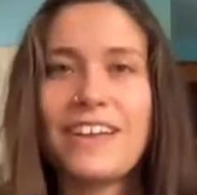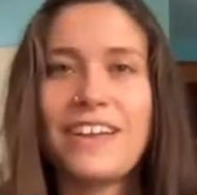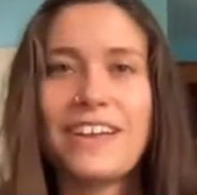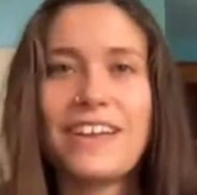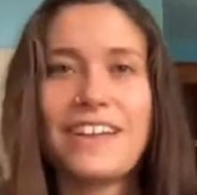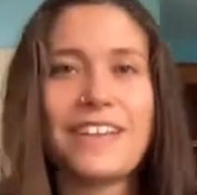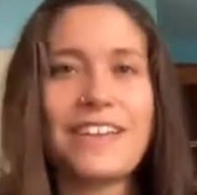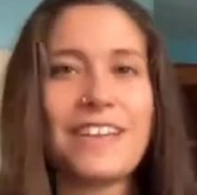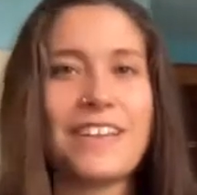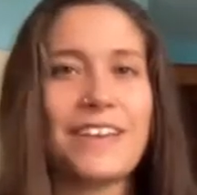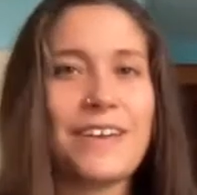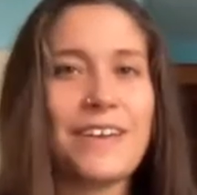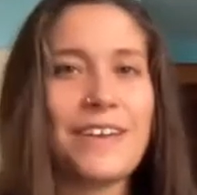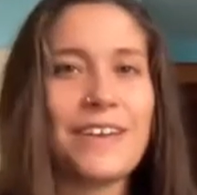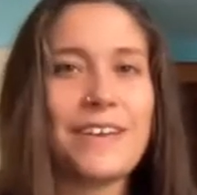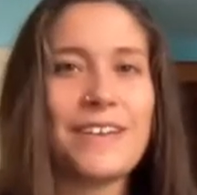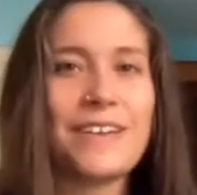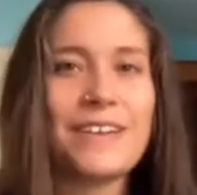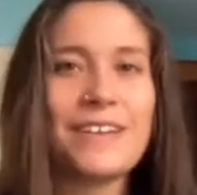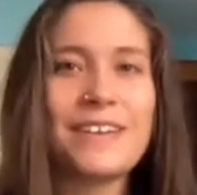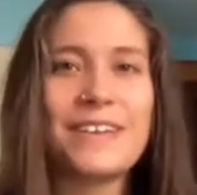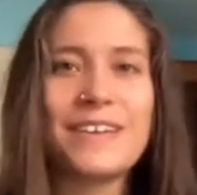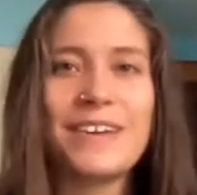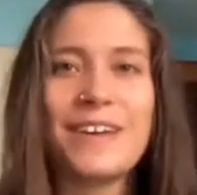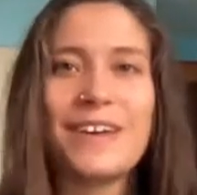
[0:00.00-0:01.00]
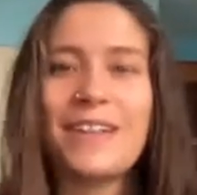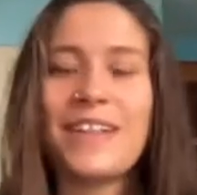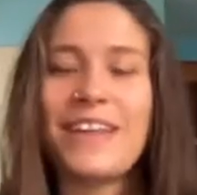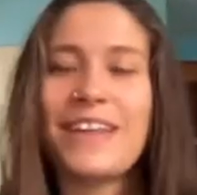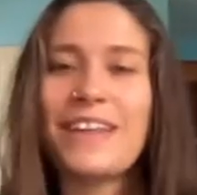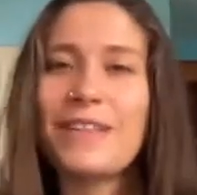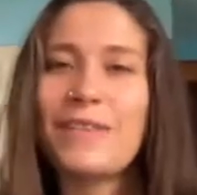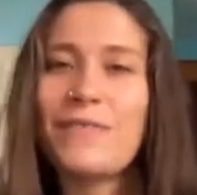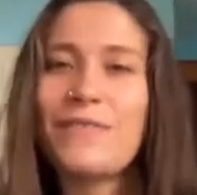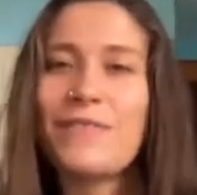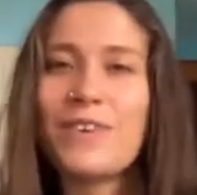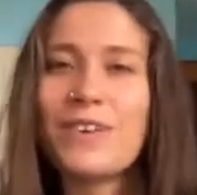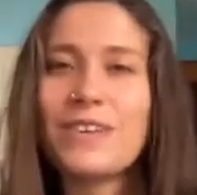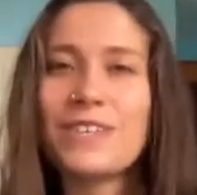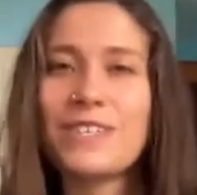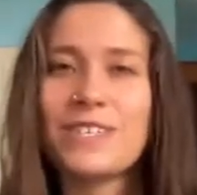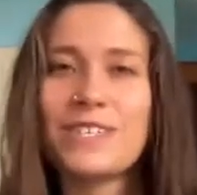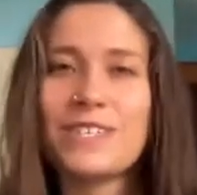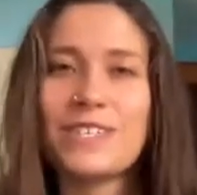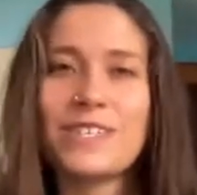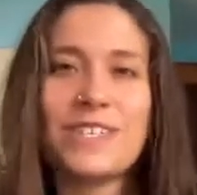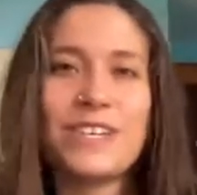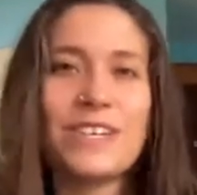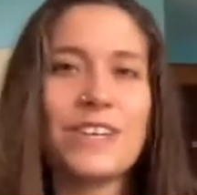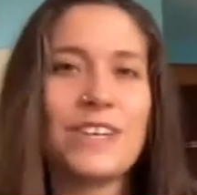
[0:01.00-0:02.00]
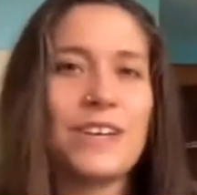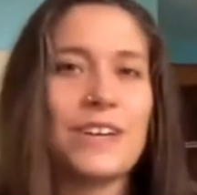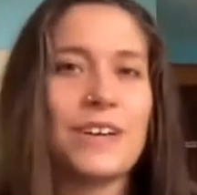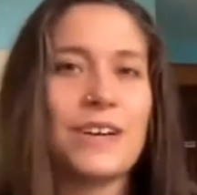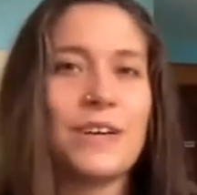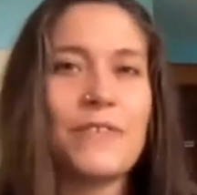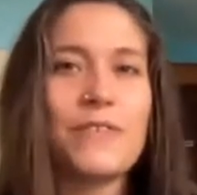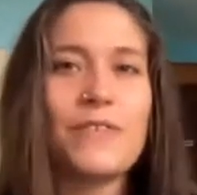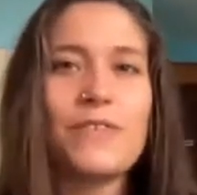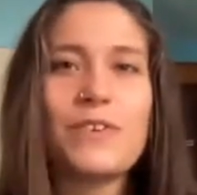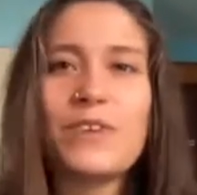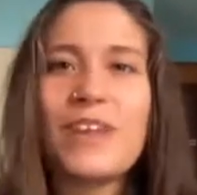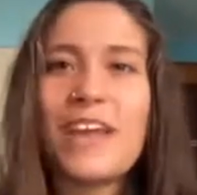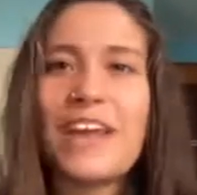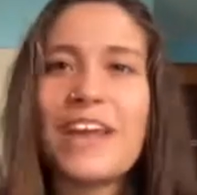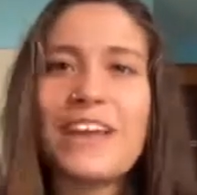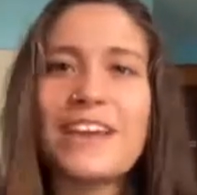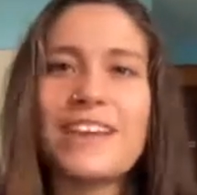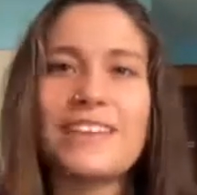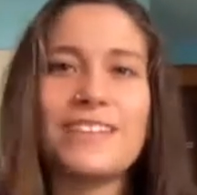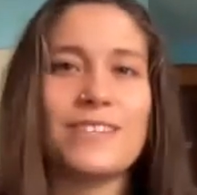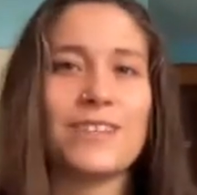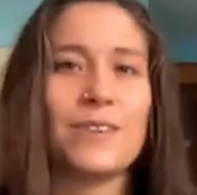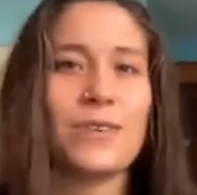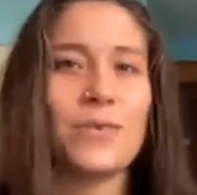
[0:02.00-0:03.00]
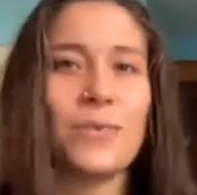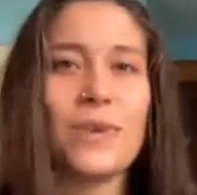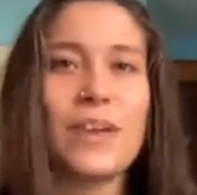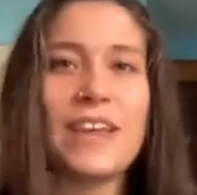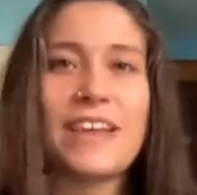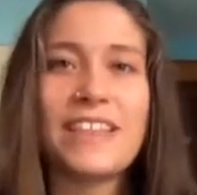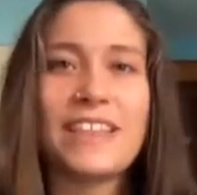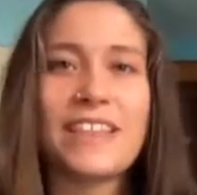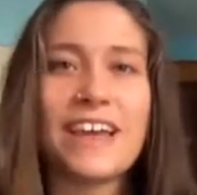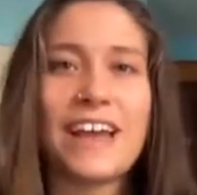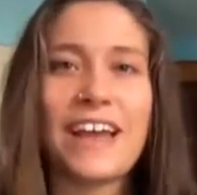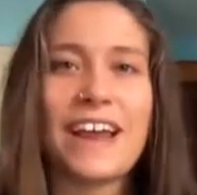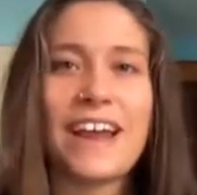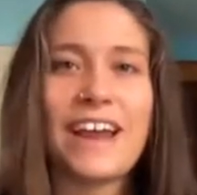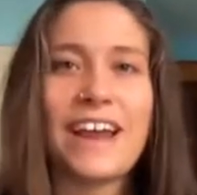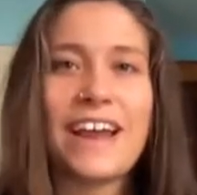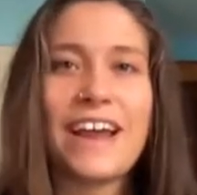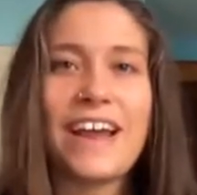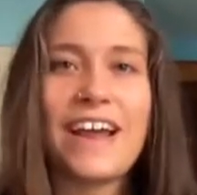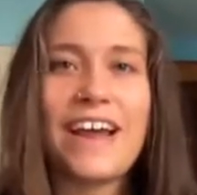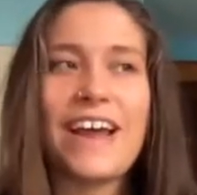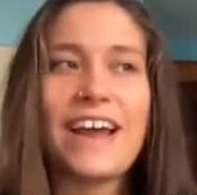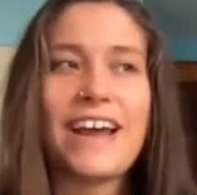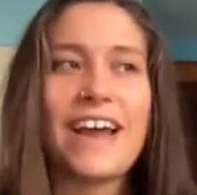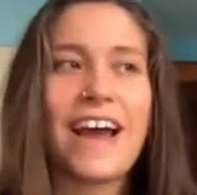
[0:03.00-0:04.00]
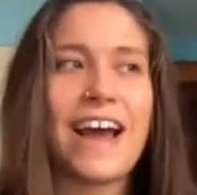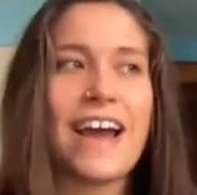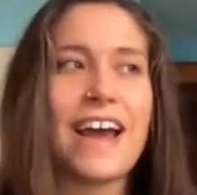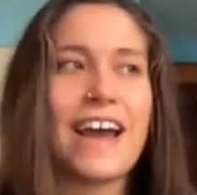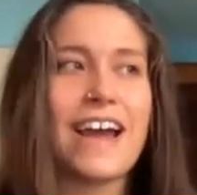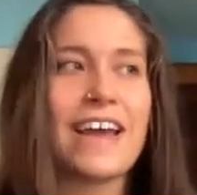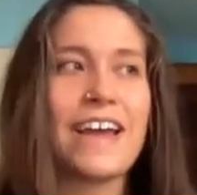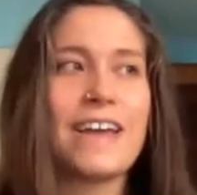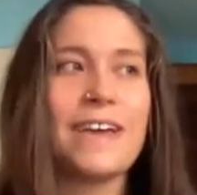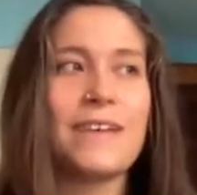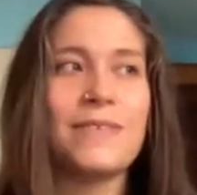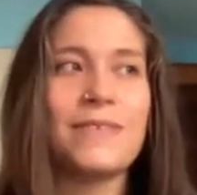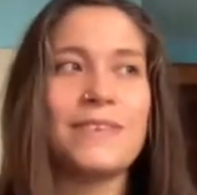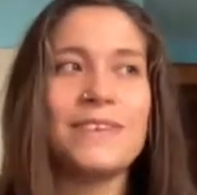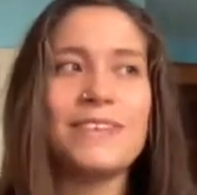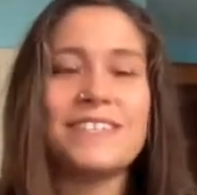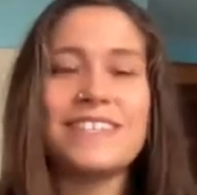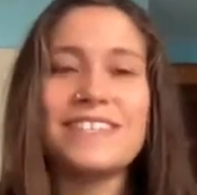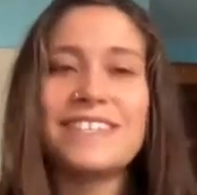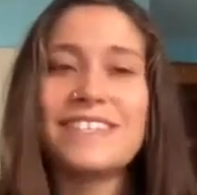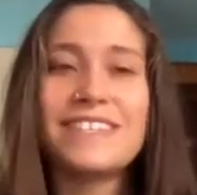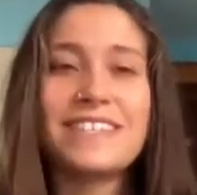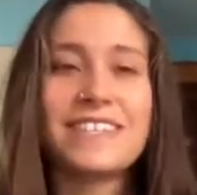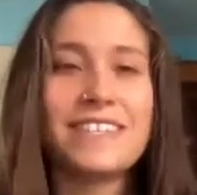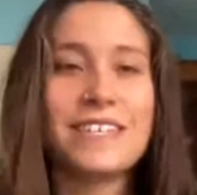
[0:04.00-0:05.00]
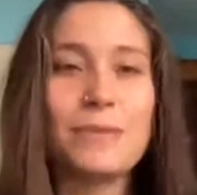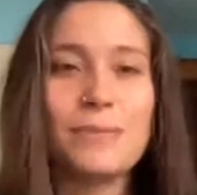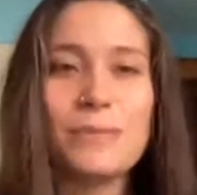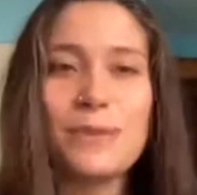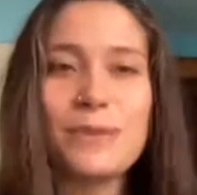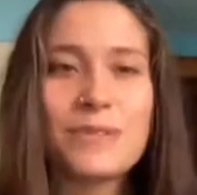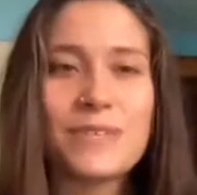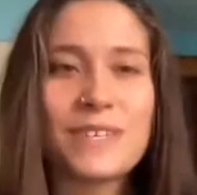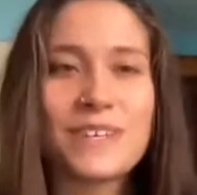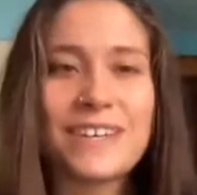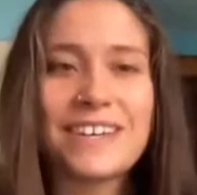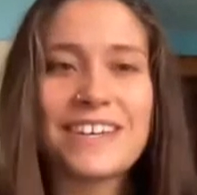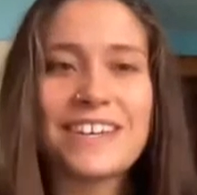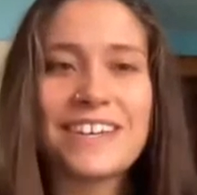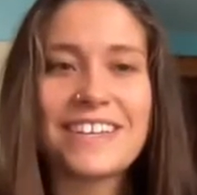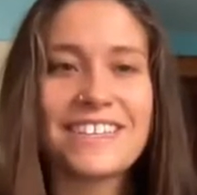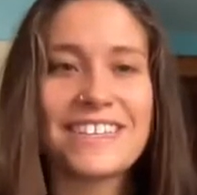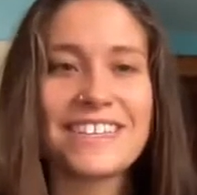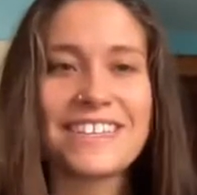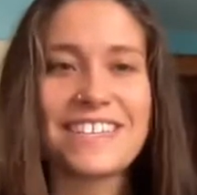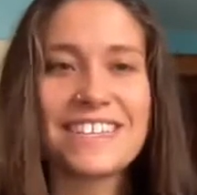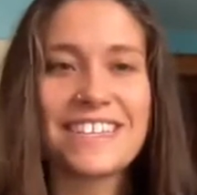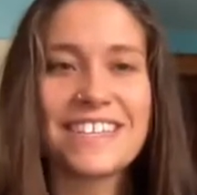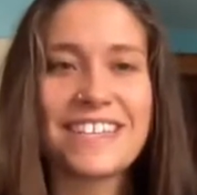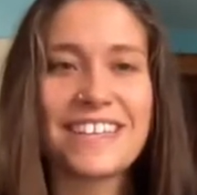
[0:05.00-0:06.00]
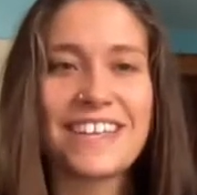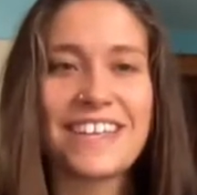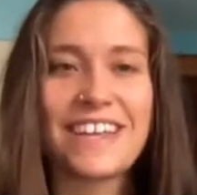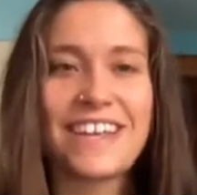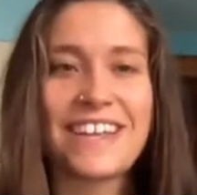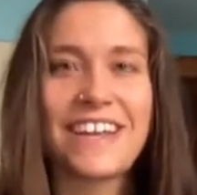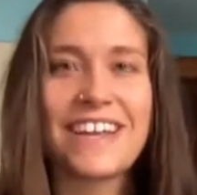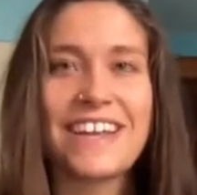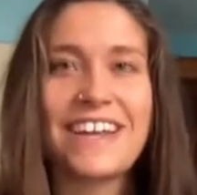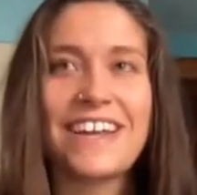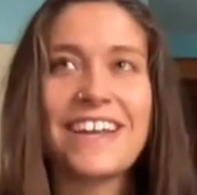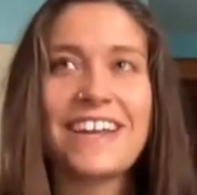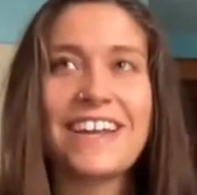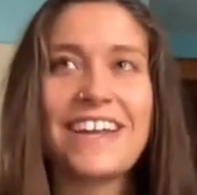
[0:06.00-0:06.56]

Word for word: The you know like the first few days or week that I was listening to music consistently,